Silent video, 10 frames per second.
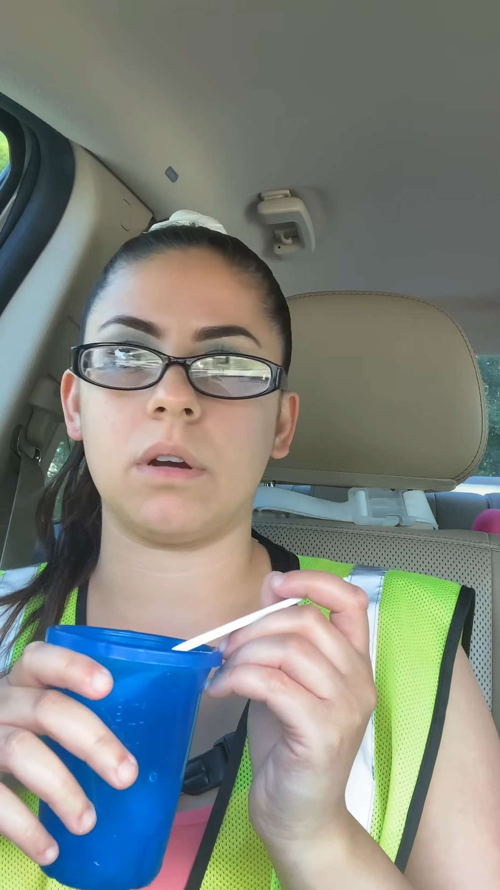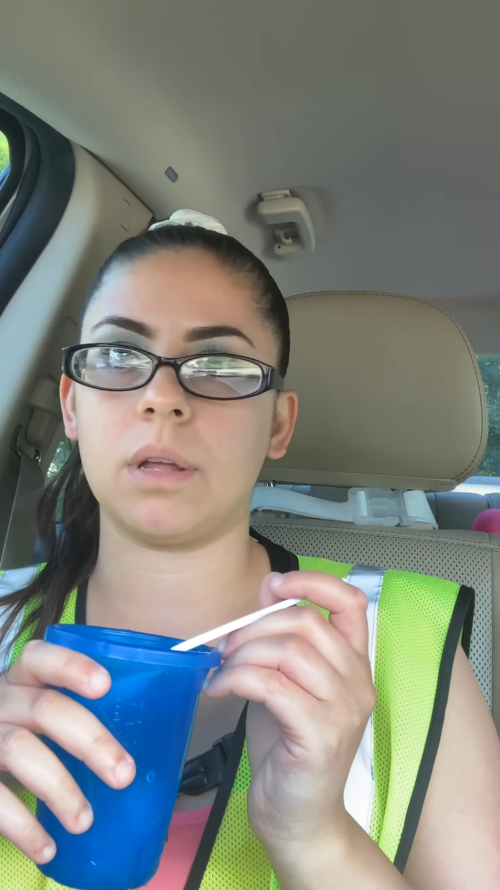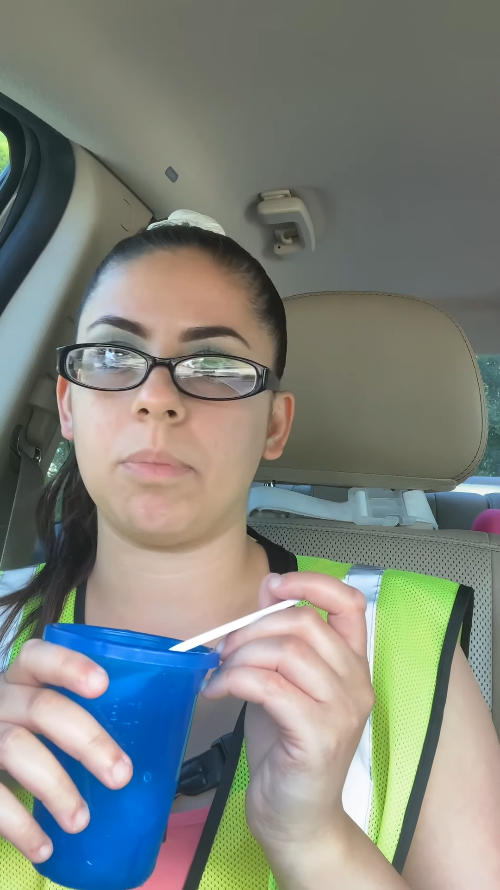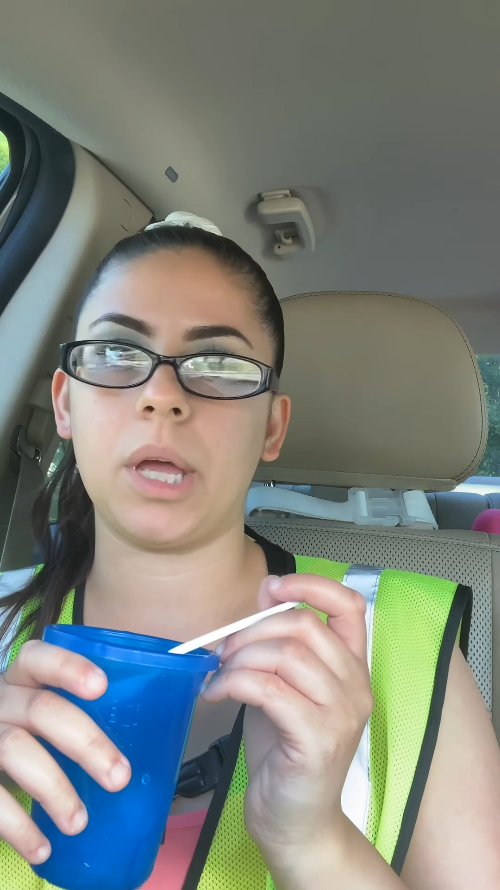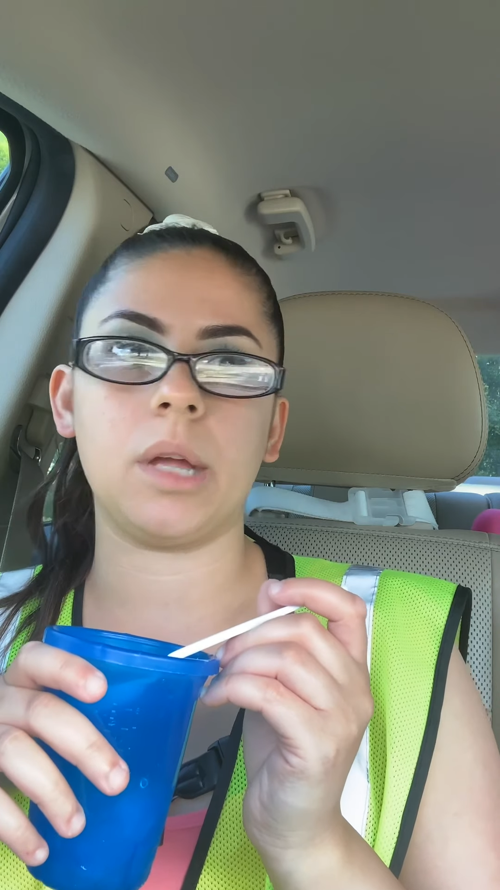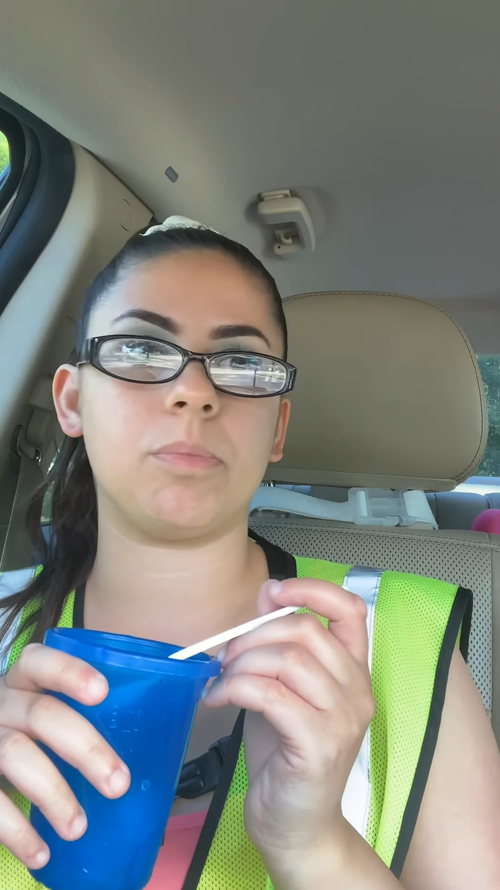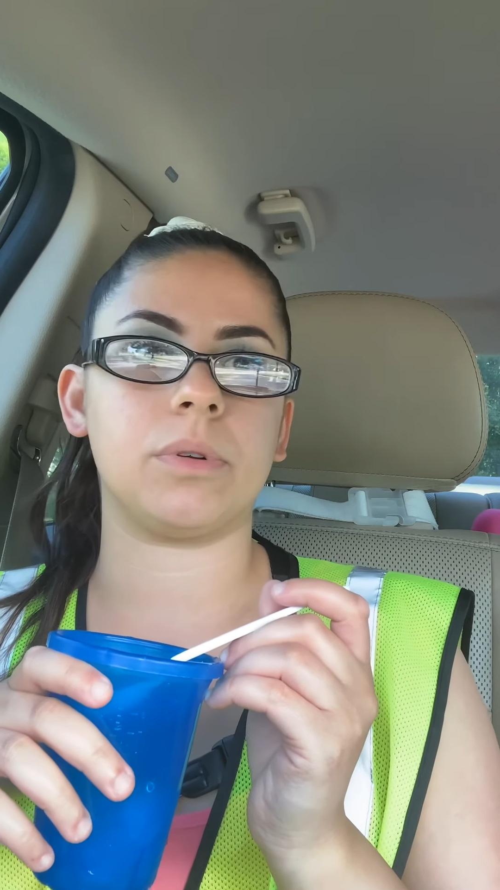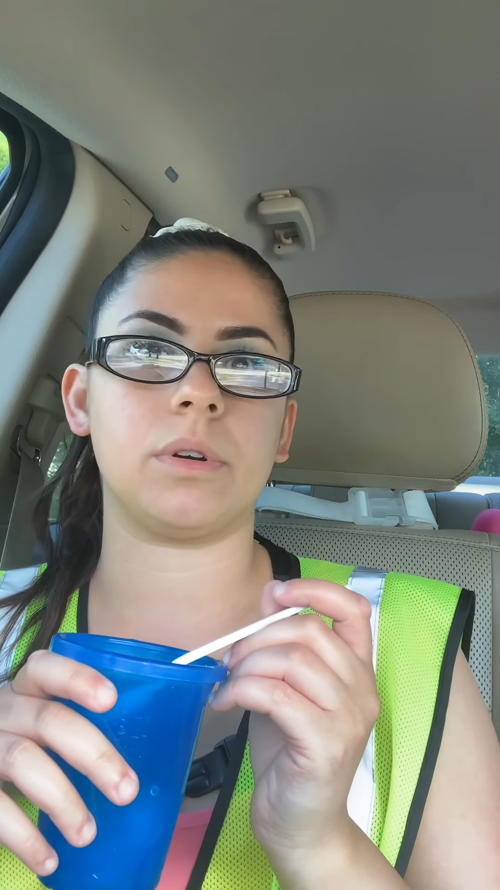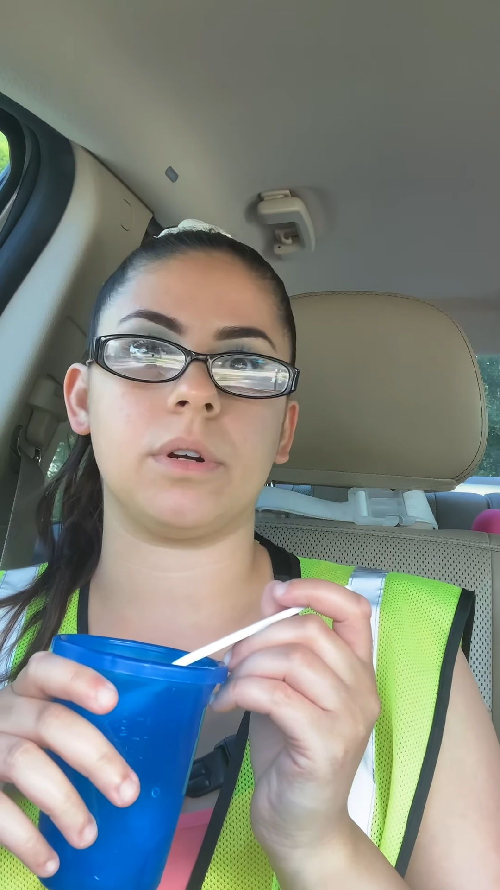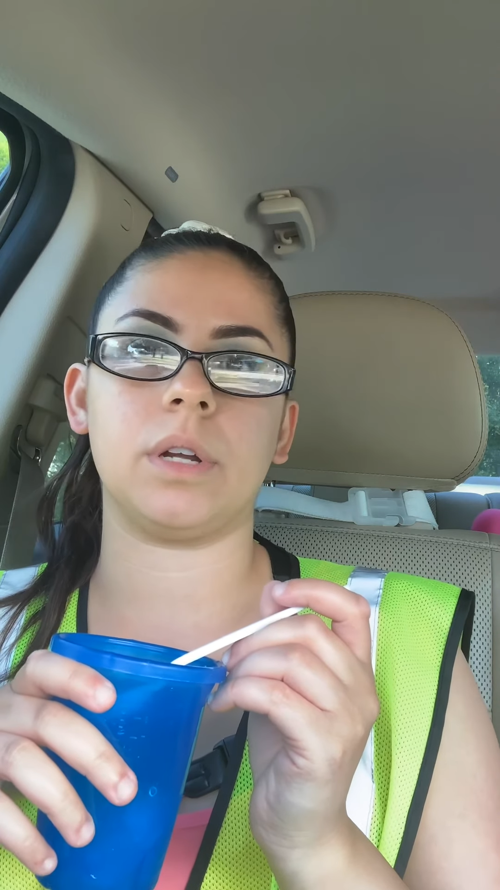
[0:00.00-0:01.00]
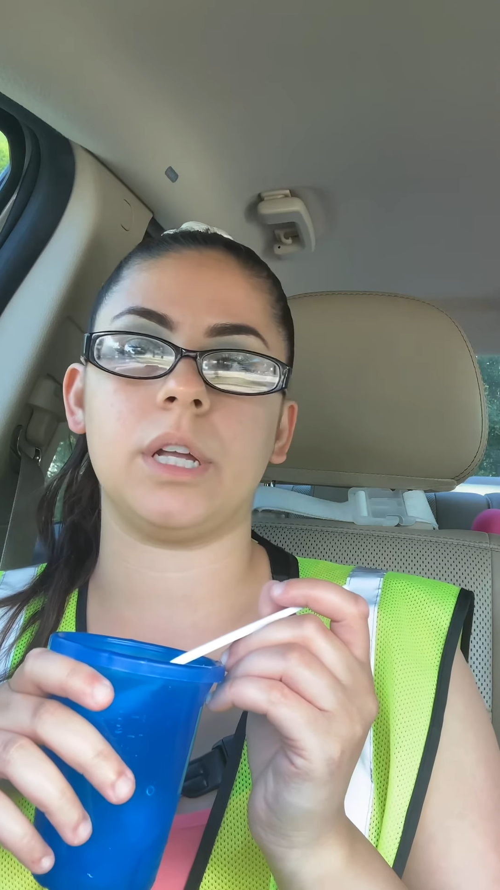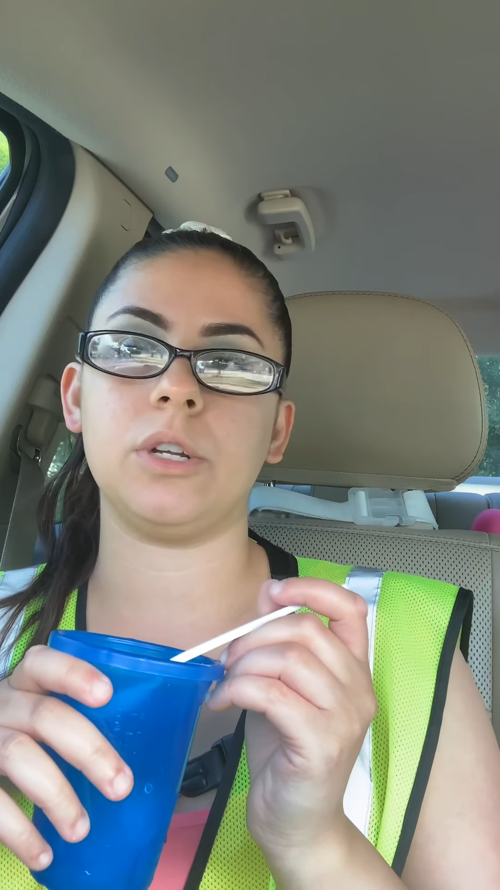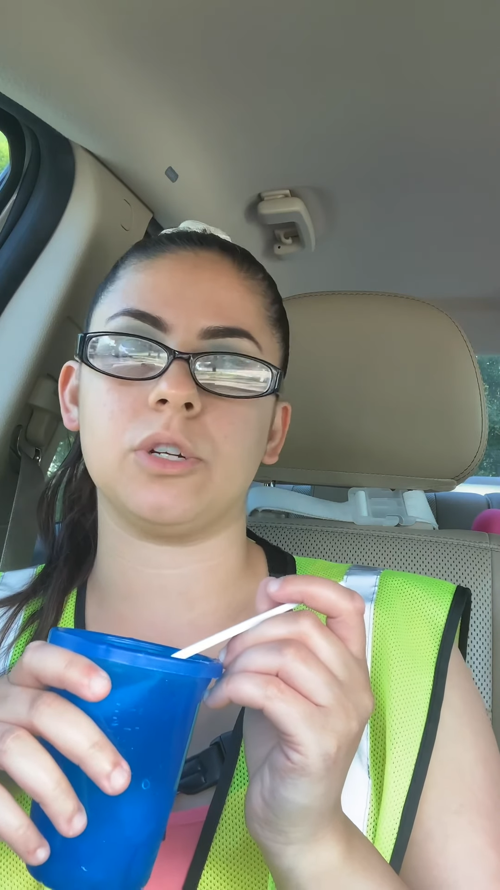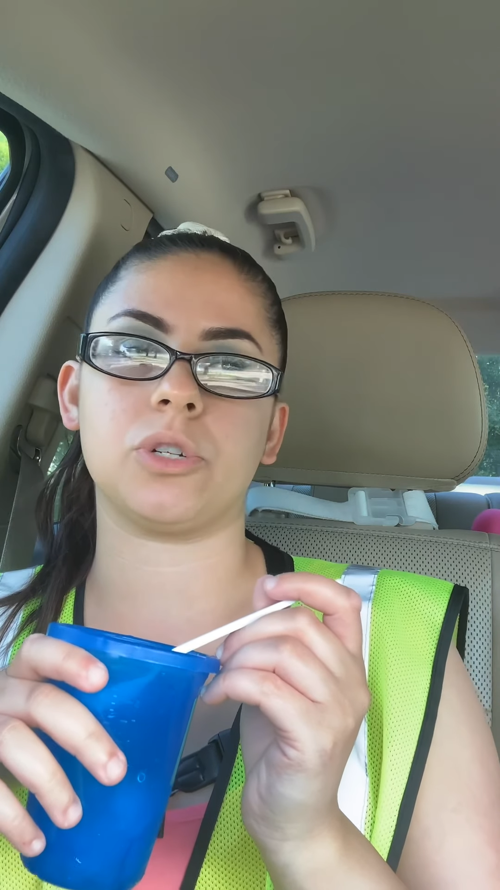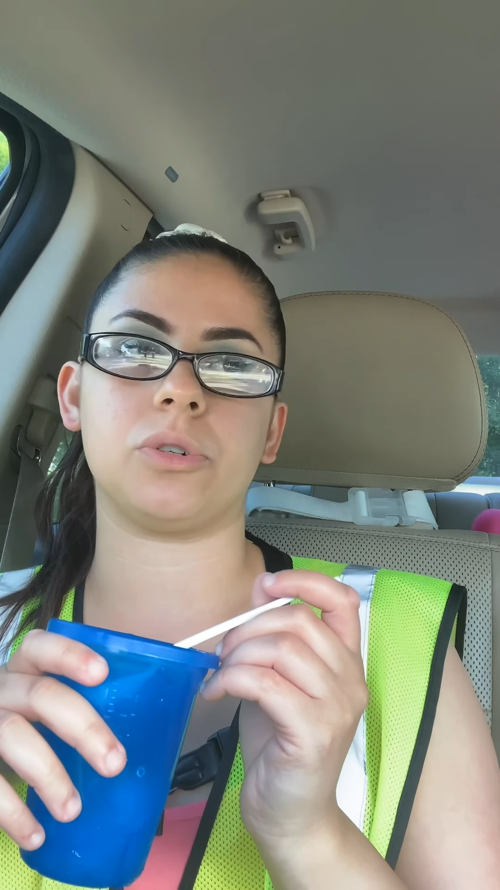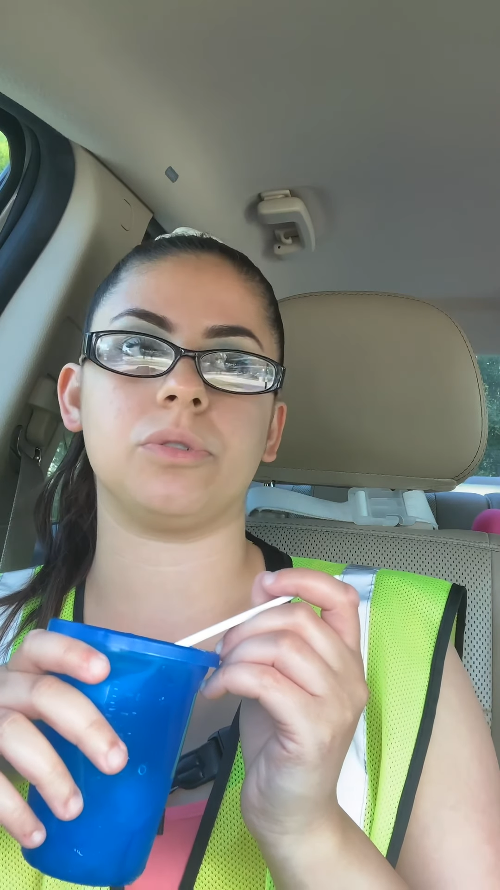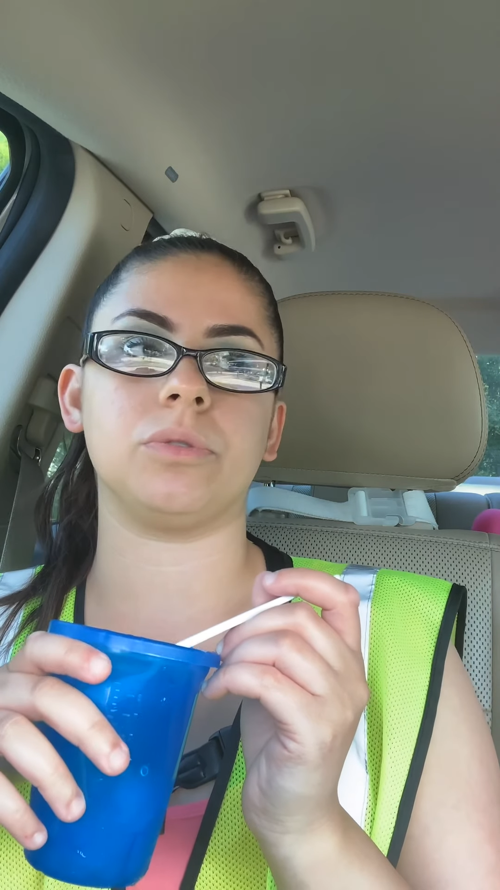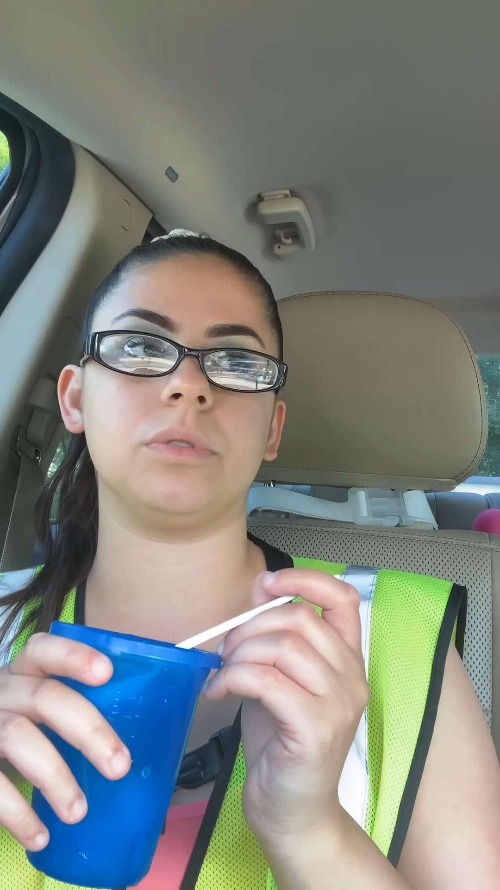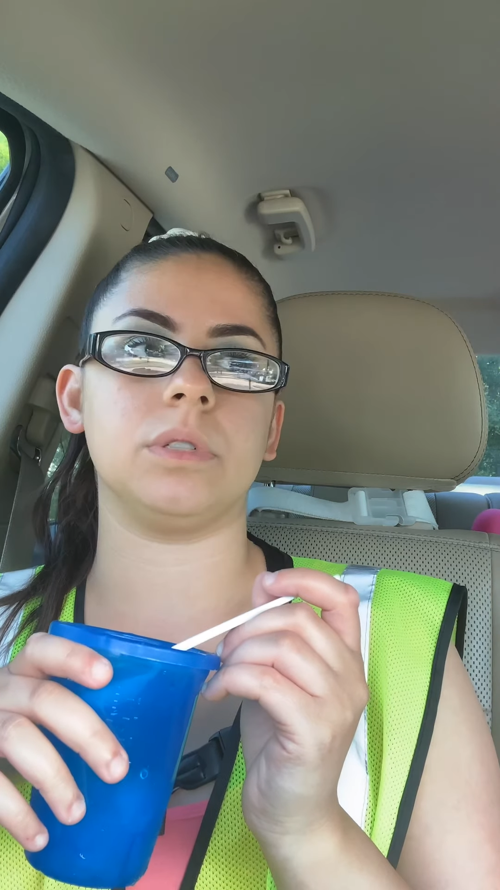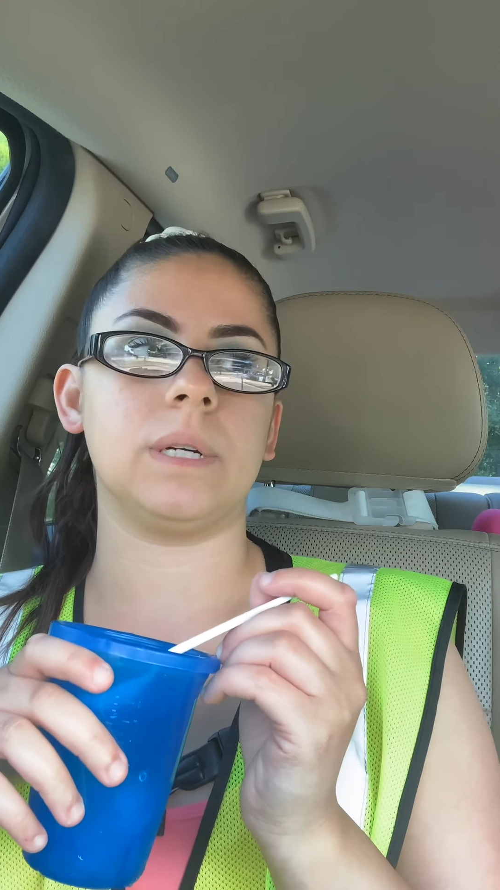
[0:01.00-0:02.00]
on a paper in your
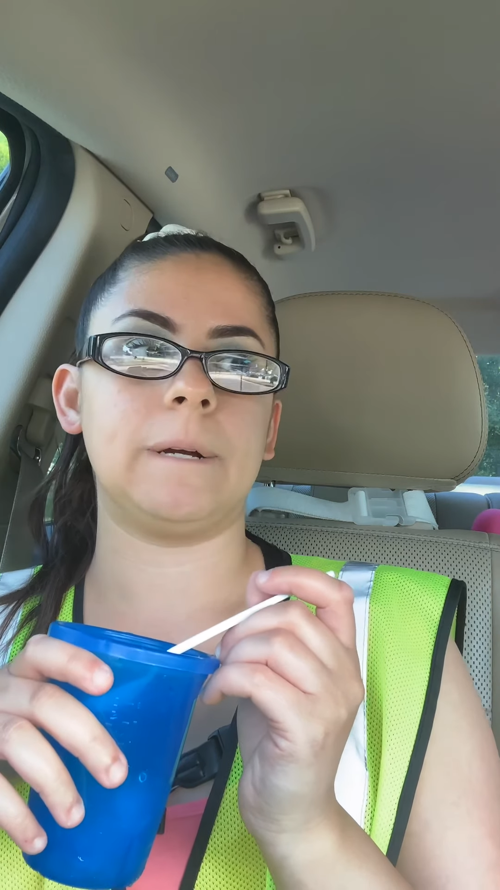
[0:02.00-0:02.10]
journal,